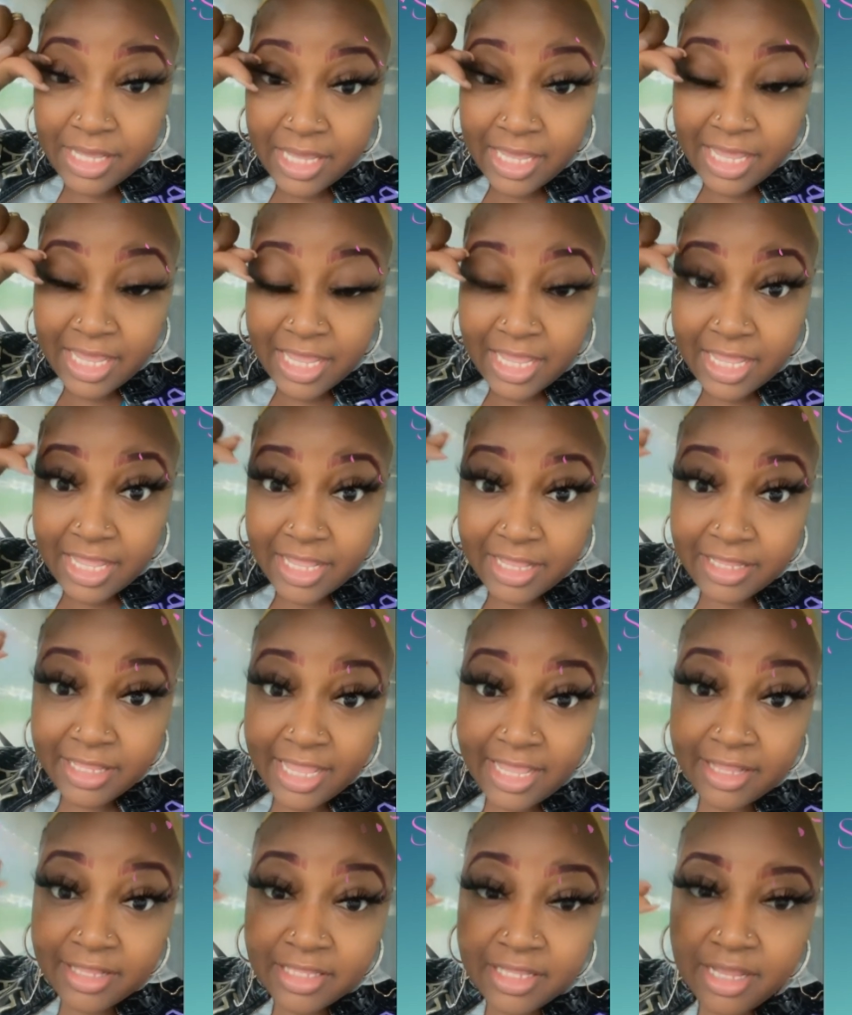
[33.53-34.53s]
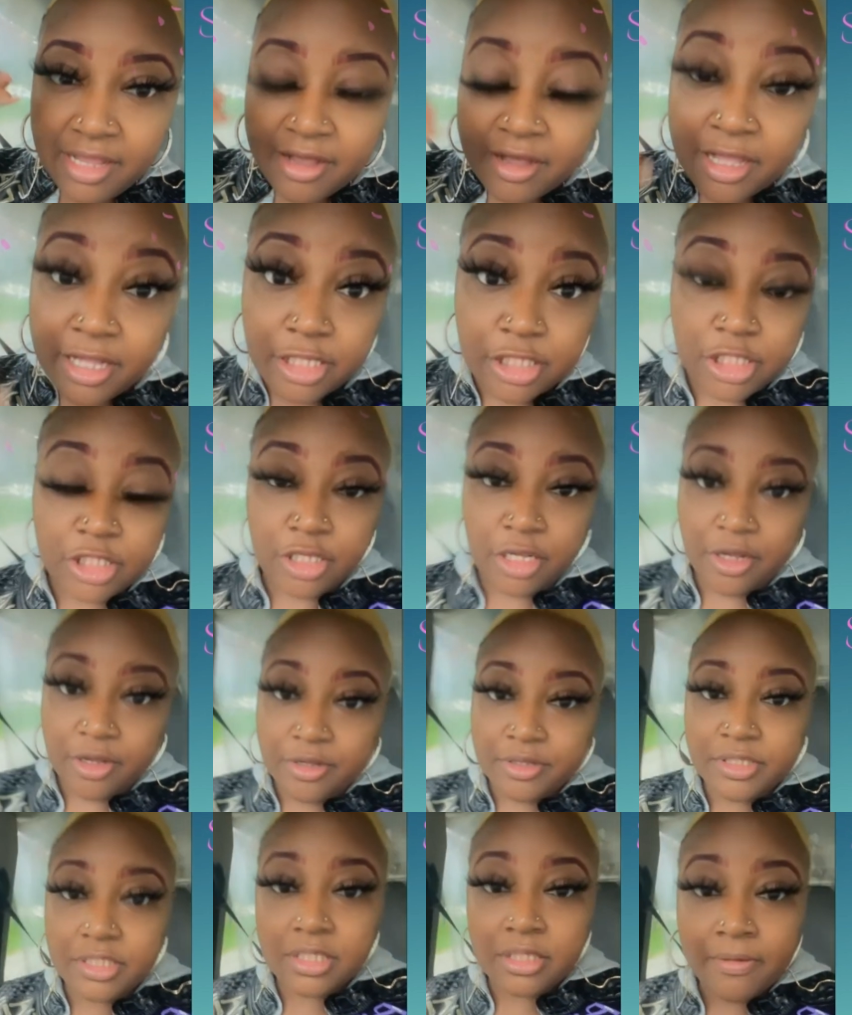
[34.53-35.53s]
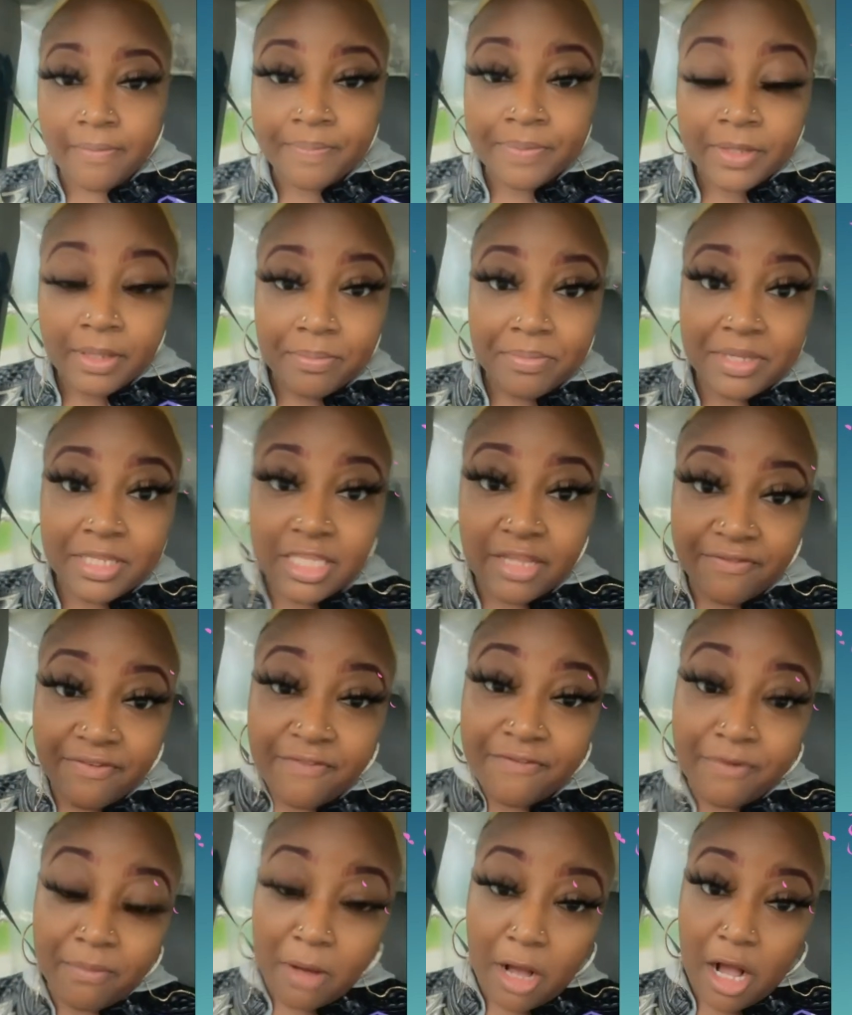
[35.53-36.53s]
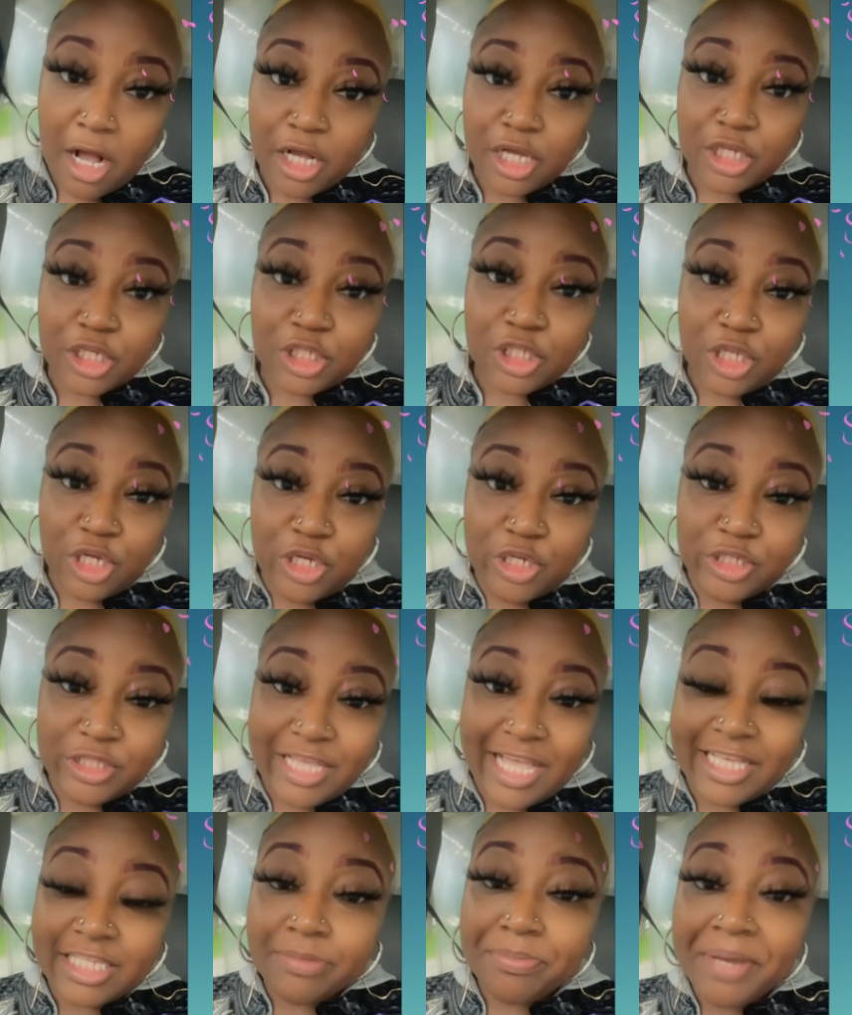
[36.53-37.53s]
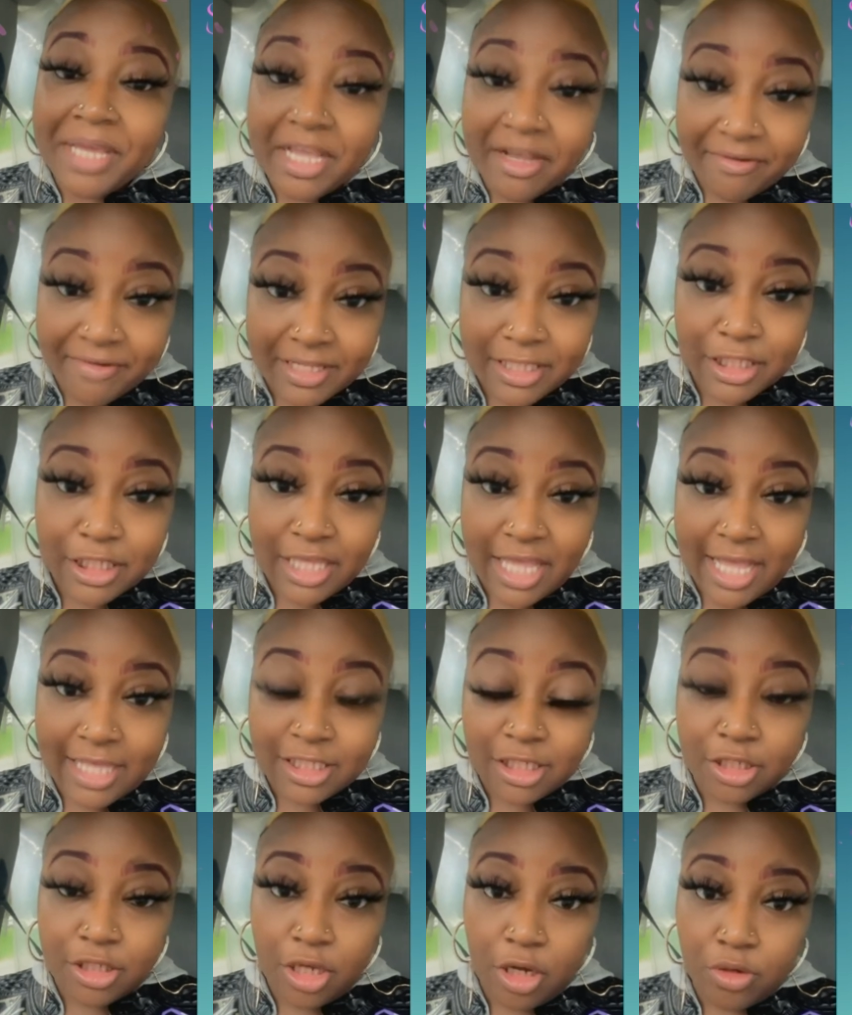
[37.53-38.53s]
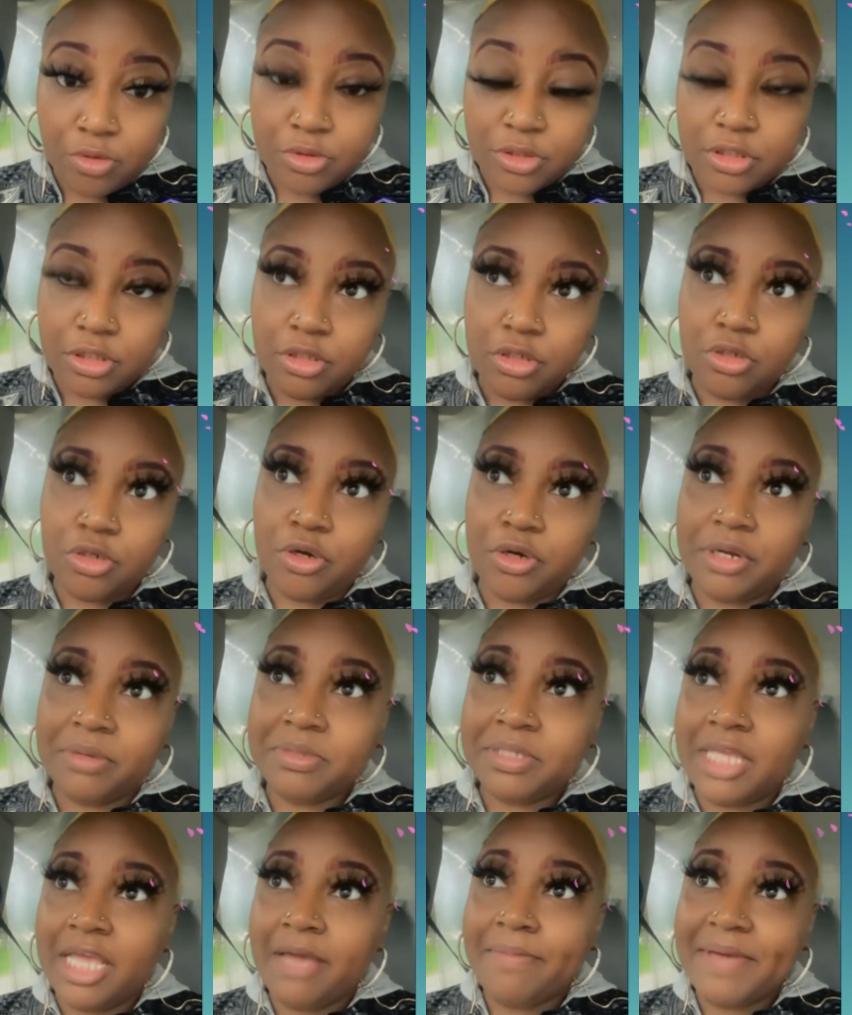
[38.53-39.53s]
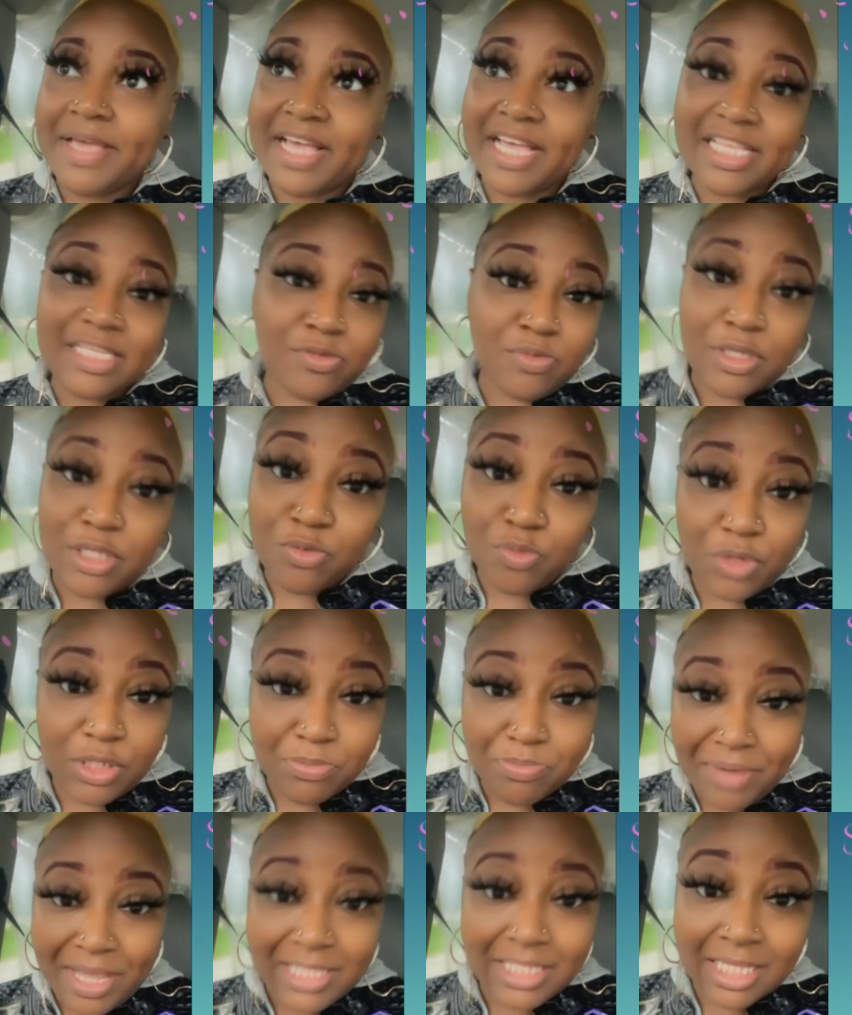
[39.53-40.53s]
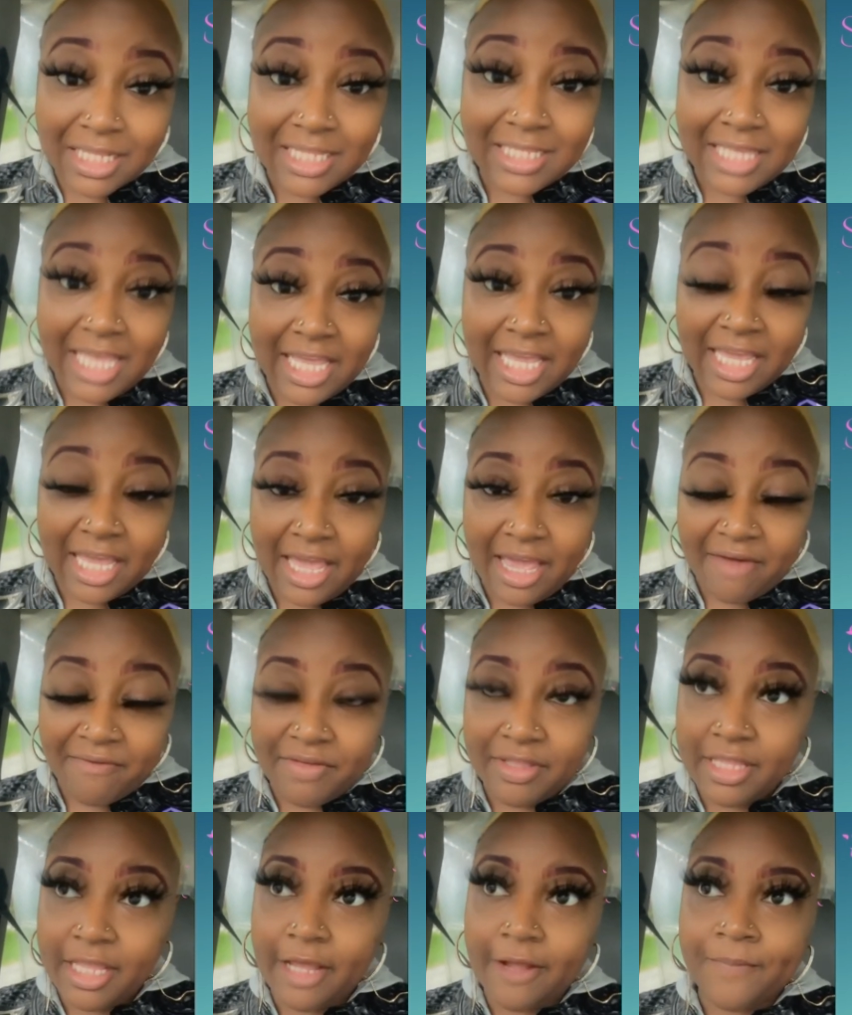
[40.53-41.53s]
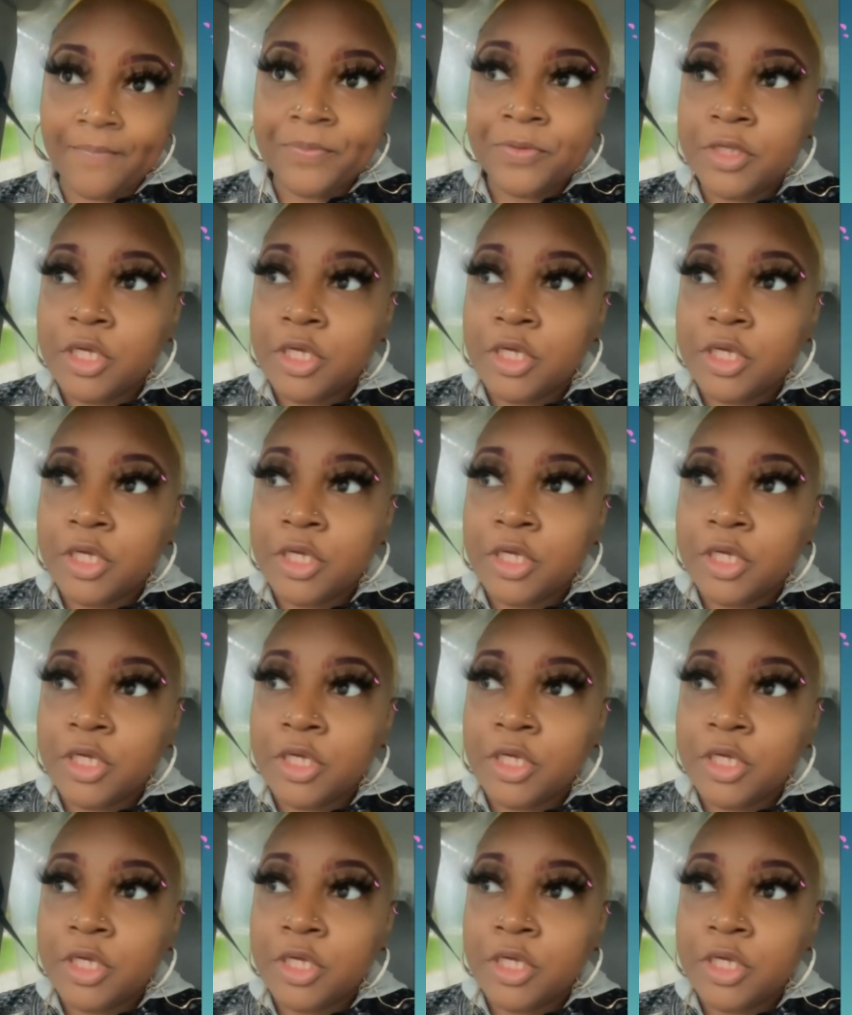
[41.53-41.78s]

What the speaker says: and their concerns be different from our concerns as parents, as adults. You know what I'm saying? Because we basically take care of everything.